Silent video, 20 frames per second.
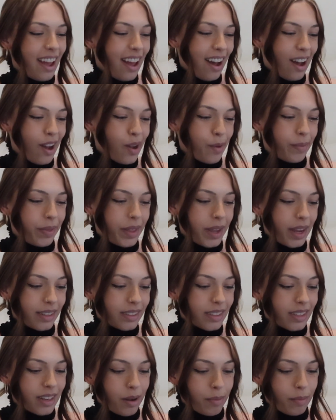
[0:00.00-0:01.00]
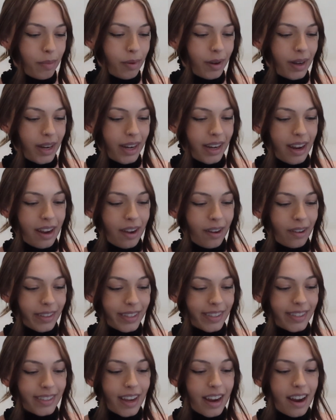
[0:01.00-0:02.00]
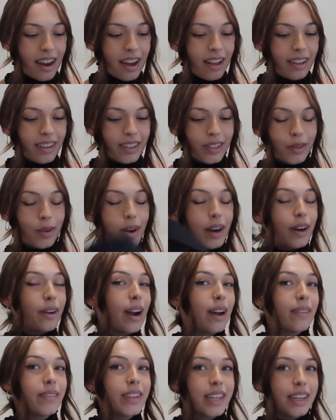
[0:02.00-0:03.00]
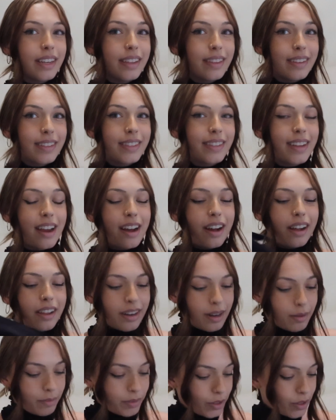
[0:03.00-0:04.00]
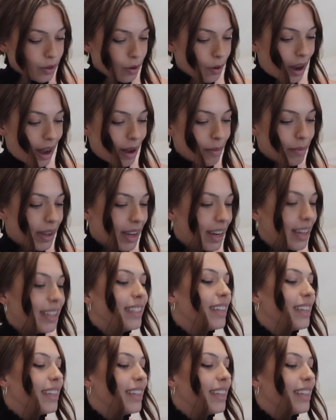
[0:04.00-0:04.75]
They ended up putting it on sale, so I grabbed it in the sale and I'm so happy I